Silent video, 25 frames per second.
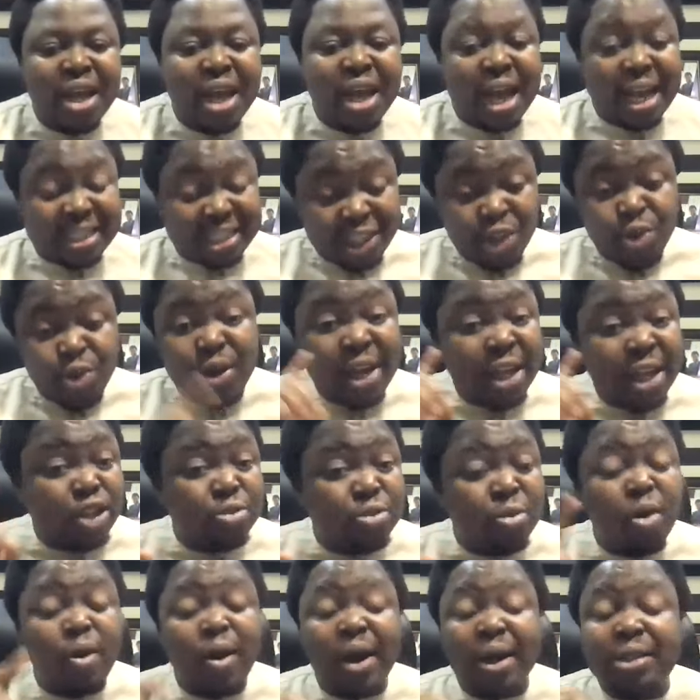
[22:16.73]
I'll see you again
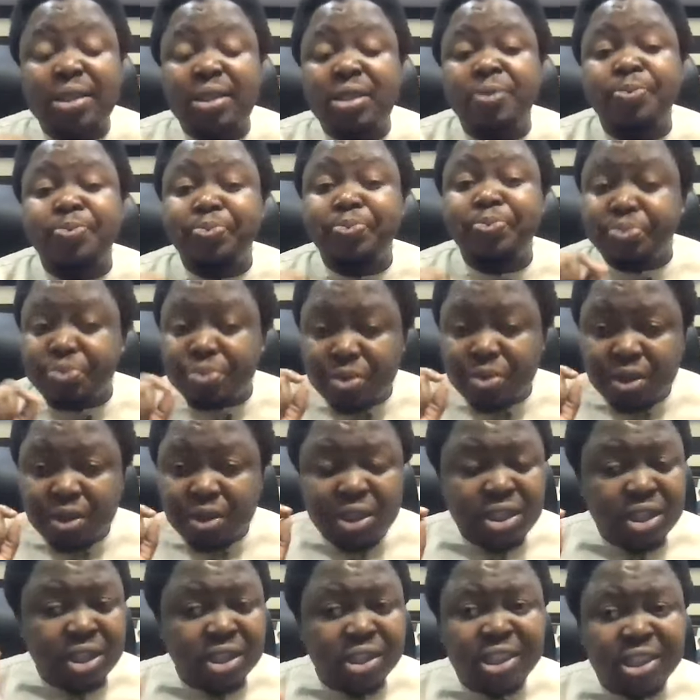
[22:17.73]
tomorrow at
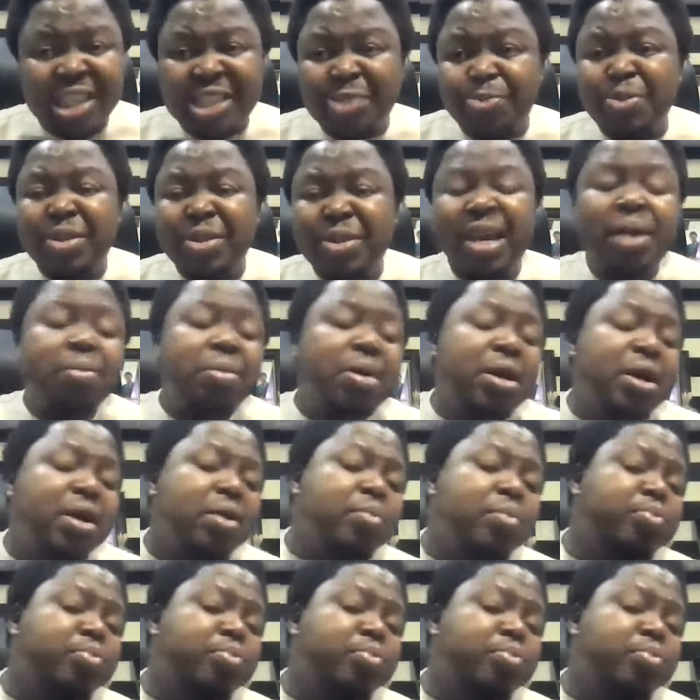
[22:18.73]
6 p.m.